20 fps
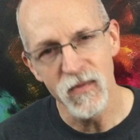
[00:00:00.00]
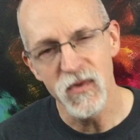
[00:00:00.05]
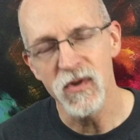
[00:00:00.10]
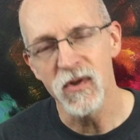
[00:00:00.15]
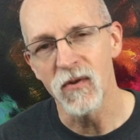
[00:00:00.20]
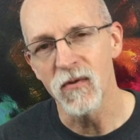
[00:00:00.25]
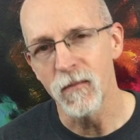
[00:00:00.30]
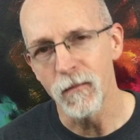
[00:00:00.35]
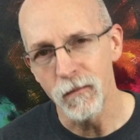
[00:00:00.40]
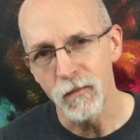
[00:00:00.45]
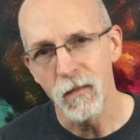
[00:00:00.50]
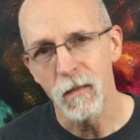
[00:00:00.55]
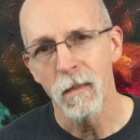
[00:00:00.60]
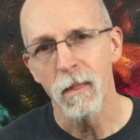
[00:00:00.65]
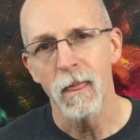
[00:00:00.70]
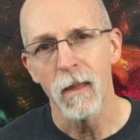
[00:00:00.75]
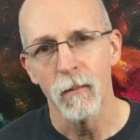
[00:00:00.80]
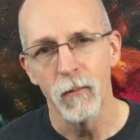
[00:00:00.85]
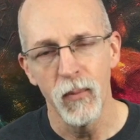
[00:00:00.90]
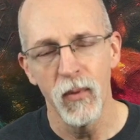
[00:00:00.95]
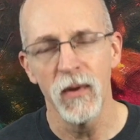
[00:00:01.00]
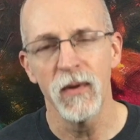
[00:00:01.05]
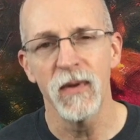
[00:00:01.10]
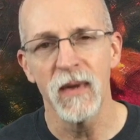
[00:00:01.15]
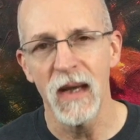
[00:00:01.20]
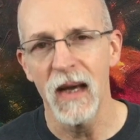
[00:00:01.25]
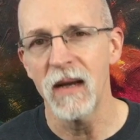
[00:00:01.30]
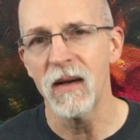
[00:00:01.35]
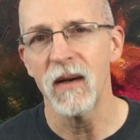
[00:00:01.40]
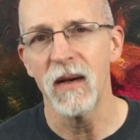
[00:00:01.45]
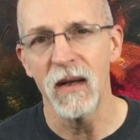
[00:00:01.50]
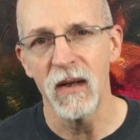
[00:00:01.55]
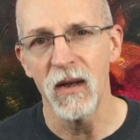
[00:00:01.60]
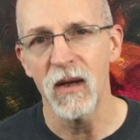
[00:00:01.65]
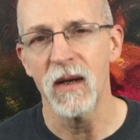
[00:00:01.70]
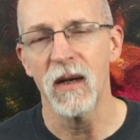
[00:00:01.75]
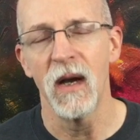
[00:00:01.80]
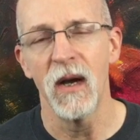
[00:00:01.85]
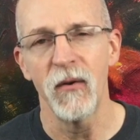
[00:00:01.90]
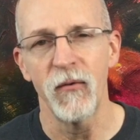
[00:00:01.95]
so put that in the
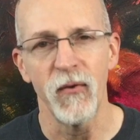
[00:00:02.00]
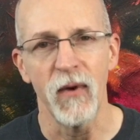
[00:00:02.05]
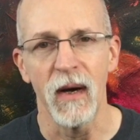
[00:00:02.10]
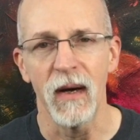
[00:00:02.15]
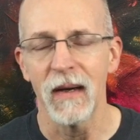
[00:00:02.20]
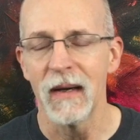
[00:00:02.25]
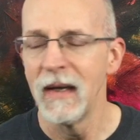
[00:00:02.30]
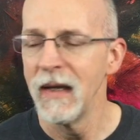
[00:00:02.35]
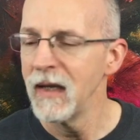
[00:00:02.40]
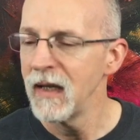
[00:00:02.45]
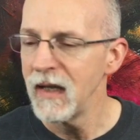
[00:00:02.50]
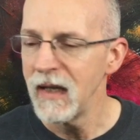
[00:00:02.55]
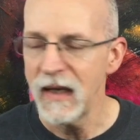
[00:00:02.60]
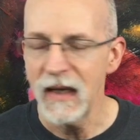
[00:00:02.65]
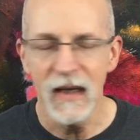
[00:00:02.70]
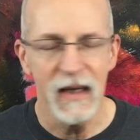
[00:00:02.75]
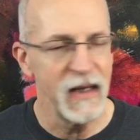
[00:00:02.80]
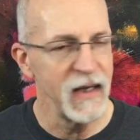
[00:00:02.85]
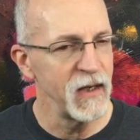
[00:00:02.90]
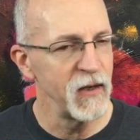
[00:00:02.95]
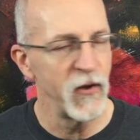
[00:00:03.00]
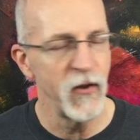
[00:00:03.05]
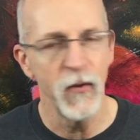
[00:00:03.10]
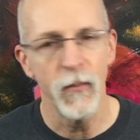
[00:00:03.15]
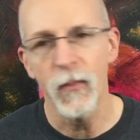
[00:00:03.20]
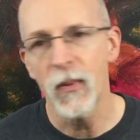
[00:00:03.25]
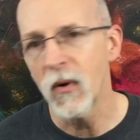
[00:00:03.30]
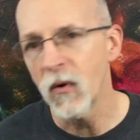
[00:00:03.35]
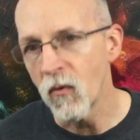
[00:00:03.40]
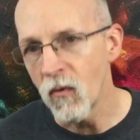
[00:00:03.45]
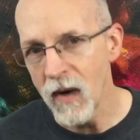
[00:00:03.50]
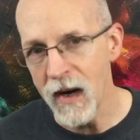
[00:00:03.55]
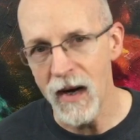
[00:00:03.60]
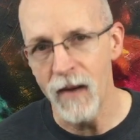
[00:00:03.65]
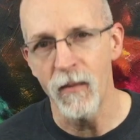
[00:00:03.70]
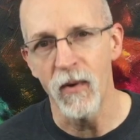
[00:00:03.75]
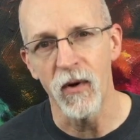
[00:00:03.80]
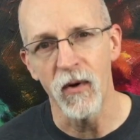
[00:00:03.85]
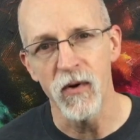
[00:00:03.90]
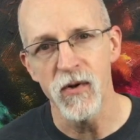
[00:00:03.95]
contract any other
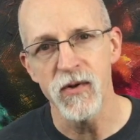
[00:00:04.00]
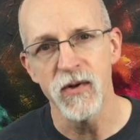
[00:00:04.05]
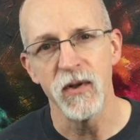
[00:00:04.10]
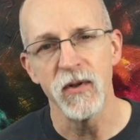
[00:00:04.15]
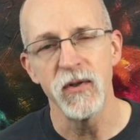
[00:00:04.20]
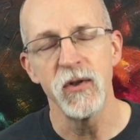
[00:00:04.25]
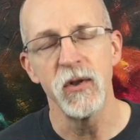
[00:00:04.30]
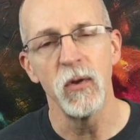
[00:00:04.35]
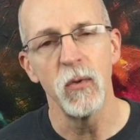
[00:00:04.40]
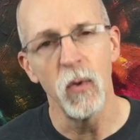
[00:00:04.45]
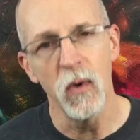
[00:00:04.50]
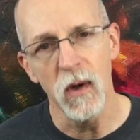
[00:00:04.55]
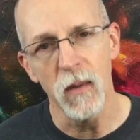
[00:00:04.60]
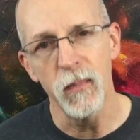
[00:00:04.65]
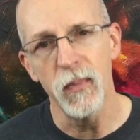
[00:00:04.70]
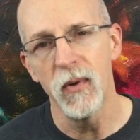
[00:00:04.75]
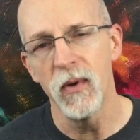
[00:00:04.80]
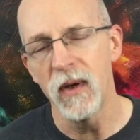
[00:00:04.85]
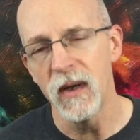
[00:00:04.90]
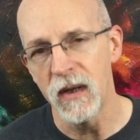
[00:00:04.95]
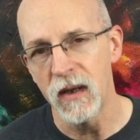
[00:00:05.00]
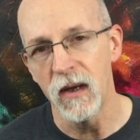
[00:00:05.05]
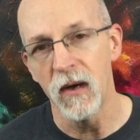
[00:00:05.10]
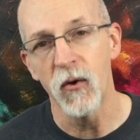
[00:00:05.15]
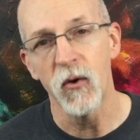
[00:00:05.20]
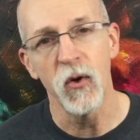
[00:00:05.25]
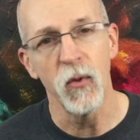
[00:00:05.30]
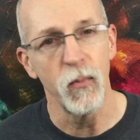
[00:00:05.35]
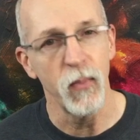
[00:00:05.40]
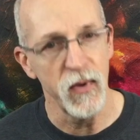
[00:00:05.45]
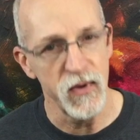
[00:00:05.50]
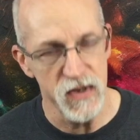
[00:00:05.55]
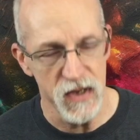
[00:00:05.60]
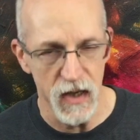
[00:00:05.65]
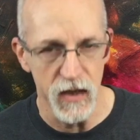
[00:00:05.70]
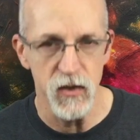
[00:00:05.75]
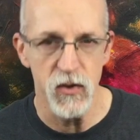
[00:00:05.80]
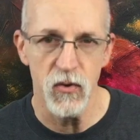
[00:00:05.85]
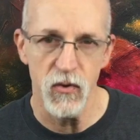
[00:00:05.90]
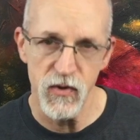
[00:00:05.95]
parameters that you want to put in there to
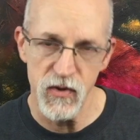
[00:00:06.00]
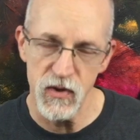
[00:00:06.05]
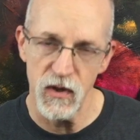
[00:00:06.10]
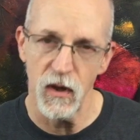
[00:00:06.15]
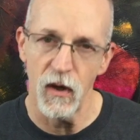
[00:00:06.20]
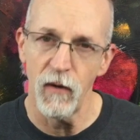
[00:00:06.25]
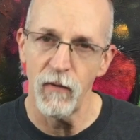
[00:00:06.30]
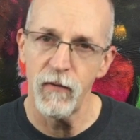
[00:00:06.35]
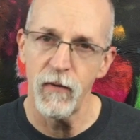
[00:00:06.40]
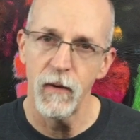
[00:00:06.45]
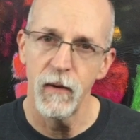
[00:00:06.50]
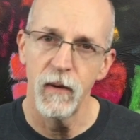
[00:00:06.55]
protect yourself,